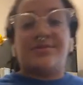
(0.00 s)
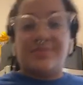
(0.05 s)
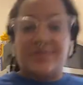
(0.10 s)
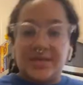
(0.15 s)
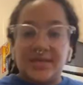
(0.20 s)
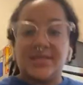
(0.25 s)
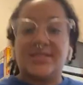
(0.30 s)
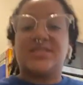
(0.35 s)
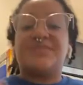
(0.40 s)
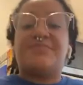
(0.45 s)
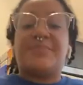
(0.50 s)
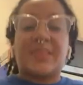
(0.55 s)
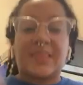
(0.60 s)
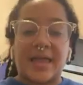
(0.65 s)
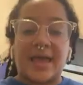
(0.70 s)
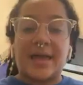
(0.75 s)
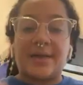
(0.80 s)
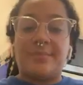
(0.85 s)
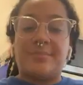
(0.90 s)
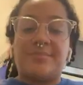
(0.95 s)
this
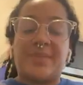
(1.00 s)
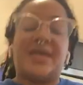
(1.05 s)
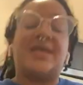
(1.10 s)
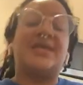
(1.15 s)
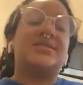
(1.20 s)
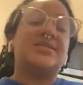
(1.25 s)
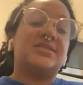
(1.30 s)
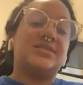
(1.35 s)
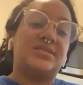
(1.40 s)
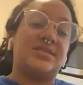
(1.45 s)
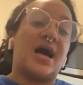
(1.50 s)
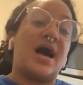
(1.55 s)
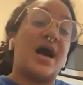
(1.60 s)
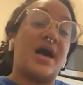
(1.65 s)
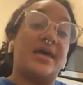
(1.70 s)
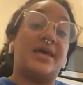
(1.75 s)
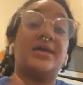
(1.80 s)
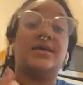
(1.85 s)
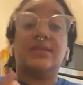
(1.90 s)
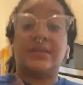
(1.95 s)
plant-based
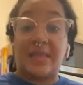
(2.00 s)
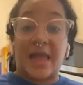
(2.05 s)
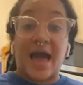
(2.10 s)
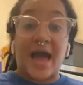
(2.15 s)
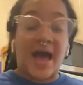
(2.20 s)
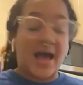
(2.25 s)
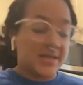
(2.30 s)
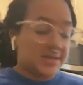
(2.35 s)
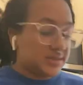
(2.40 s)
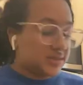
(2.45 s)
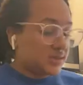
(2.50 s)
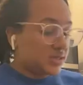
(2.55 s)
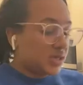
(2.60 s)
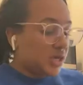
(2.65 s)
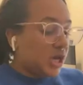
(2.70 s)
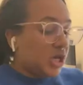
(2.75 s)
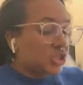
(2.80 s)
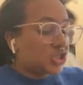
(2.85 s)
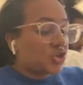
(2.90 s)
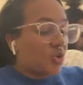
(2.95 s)
diet last.
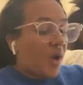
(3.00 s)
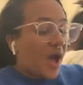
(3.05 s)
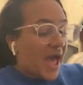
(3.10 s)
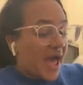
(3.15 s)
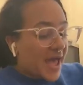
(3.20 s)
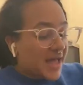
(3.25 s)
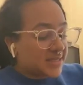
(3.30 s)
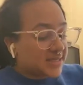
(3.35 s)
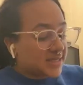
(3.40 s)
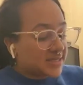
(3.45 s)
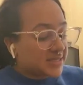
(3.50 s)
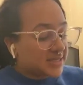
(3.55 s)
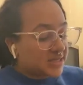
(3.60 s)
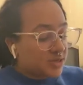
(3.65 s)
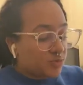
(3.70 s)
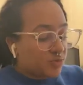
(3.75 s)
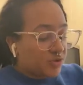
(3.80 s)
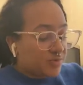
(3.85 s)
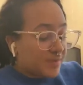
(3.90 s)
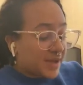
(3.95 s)
So I had to
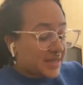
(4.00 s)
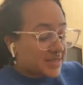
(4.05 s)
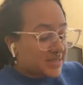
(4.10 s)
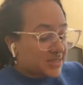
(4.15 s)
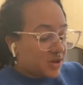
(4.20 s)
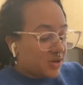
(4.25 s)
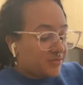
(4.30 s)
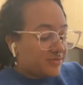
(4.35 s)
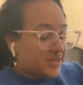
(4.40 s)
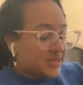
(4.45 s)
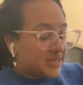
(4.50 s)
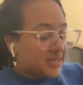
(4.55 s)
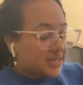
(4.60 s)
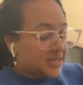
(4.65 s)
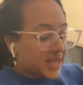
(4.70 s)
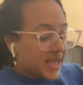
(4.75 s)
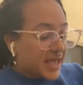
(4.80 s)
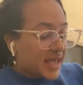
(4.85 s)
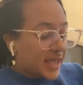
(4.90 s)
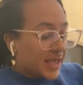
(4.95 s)
sit with myself and
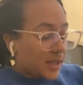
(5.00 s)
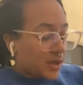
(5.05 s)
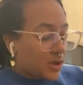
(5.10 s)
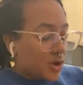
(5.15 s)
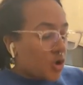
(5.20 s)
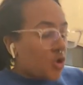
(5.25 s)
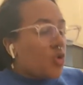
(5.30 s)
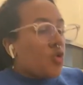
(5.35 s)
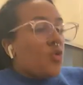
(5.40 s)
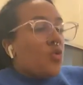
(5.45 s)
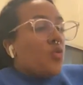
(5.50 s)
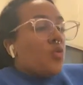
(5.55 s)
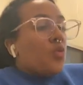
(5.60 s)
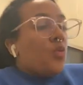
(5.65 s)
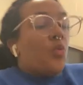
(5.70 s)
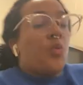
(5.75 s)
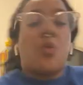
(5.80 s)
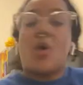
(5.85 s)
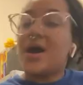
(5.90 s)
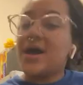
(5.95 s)
say,
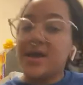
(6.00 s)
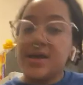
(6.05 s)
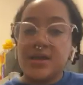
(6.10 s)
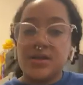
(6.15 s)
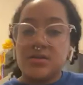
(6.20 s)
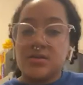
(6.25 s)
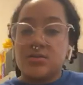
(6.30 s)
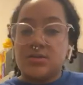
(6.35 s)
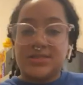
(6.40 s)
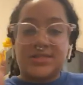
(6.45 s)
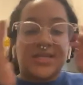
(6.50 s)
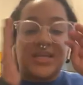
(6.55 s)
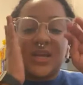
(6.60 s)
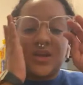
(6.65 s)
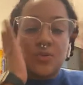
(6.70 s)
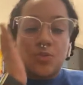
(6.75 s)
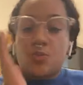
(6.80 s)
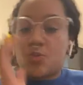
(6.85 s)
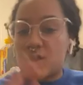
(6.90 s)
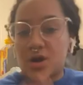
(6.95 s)
what
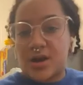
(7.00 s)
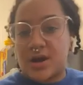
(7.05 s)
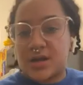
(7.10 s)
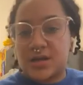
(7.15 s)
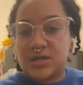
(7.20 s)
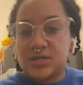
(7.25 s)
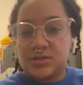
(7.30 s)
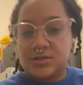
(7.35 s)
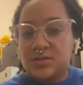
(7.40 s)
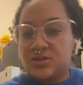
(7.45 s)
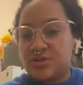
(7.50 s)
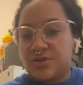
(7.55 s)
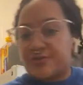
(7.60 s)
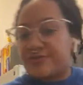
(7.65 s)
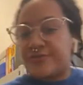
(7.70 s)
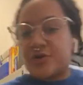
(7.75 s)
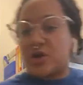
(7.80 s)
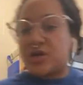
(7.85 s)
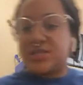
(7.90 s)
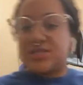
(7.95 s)
didn't work the
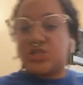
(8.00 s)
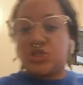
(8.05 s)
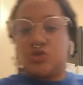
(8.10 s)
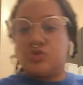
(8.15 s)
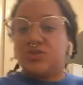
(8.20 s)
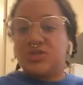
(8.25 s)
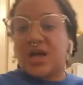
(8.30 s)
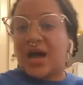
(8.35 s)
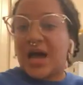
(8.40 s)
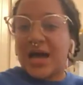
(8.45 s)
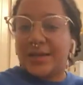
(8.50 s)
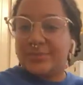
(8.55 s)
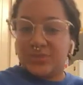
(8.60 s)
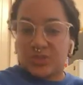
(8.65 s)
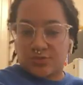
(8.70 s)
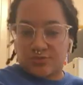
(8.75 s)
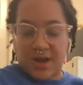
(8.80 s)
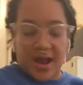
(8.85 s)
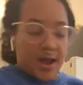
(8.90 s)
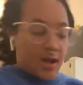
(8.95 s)
first two times
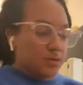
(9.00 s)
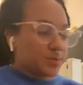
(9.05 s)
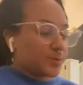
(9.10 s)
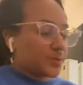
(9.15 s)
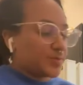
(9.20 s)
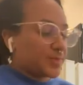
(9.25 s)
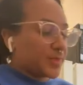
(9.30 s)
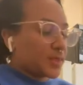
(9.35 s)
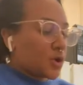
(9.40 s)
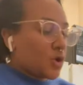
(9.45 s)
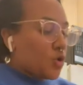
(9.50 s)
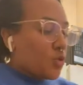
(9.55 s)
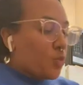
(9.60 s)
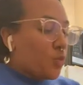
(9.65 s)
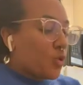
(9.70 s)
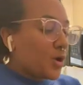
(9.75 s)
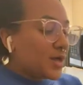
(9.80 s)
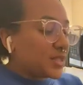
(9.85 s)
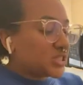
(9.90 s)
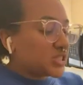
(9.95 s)
around?
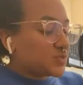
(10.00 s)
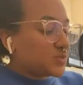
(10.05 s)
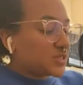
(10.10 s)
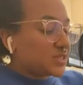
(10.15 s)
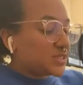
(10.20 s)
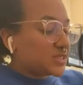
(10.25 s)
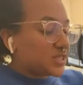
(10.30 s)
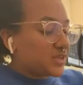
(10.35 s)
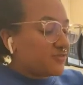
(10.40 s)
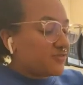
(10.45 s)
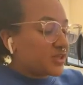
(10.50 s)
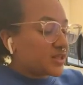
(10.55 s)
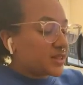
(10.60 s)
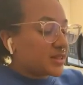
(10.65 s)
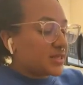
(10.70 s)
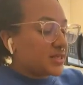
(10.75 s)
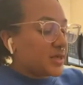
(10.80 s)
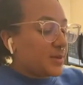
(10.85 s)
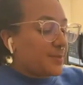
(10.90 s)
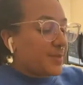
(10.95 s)
What
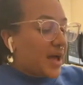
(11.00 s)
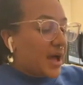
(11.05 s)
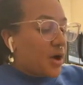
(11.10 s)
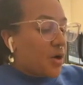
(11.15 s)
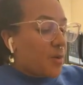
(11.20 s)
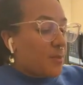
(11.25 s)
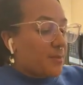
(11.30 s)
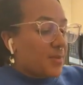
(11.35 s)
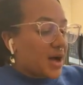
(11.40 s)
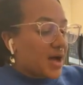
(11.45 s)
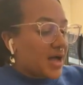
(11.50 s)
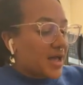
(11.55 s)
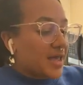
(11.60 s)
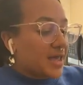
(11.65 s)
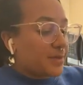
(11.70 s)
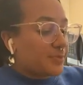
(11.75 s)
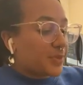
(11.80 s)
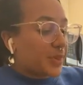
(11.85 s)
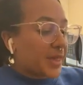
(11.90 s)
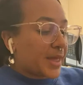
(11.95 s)
specifically about
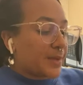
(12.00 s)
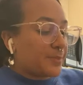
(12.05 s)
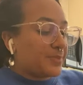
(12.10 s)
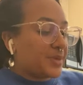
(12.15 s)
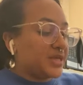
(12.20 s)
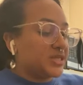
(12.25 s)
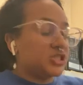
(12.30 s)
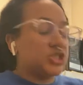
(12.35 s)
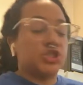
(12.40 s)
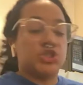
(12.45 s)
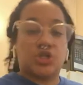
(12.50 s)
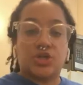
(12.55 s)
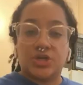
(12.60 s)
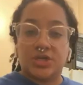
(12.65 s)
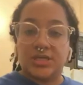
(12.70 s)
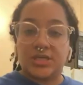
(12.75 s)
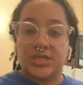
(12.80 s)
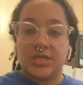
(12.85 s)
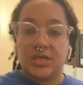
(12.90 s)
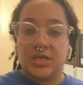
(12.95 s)
my plant-based
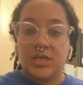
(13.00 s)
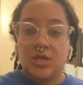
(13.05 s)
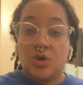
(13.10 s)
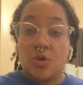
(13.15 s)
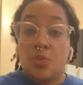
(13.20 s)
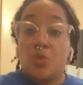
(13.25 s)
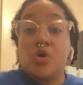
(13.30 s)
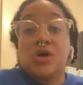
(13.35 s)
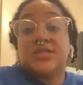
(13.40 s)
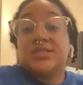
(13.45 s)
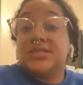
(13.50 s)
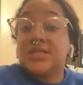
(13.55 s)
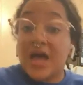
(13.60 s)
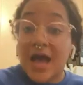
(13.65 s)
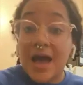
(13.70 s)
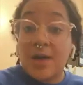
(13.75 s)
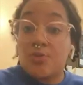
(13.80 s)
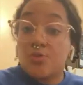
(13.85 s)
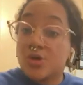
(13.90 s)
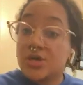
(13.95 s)
journey was
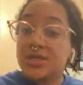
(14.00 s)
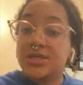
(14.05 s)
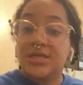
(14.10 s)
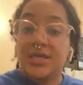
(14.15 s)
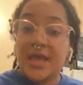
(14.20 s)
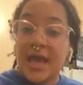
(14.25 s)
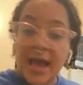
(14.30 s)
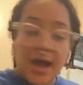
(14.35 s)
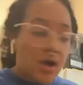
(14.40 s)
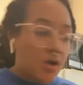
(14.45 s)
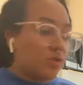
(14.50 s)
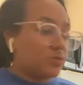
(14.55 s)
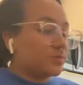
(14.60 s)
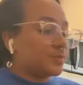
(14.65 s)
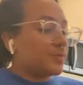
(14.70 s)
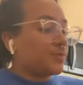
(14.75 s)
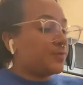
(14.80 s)
not working out?